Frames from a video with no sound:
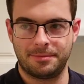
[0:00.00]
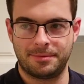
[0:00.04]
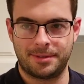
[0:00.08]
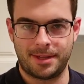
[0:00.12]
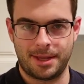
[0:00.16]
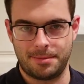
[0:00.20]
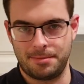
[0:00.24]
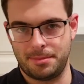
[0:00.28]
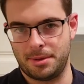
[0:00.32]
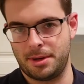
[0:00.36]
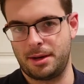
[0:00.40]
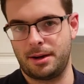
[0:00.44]

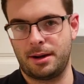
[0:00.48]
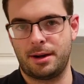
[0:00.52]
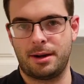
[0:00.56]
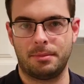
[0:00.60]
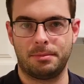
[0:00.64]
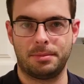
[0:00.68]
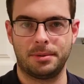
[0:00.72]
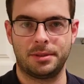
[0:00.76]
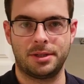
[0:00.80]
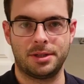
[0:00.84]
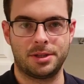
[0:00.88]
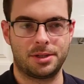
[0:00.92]
10 minute
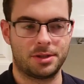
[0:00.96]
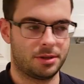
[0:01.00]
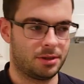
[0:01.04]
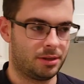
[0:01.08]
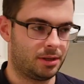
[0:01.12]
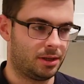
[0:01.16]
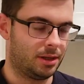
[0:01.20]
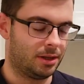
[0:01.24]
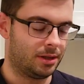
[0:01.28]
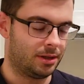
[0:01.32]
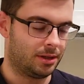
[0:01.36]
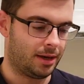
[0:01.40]
hop
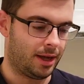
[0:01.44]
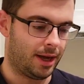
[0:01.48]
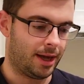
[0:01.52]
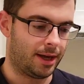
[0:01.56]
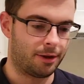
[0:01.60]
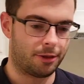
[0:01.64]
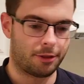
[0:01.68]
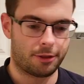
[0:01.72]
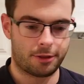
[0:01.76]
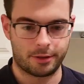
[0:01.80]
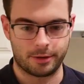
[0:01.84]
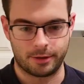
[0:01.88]
addition in
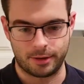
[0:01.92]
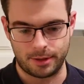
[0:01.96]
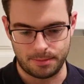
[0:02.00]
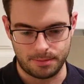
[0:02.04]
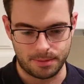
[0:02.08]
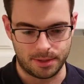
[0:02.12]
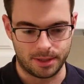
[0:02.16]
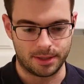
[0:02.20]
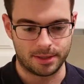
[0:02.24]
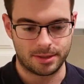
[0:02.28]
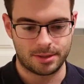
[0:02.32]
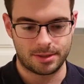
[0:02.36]
at 30
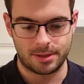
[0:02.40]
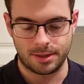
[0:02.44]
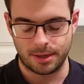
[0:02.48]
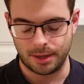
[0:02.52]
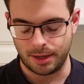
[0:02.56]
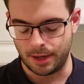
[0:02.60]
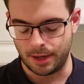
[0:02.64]
minutes.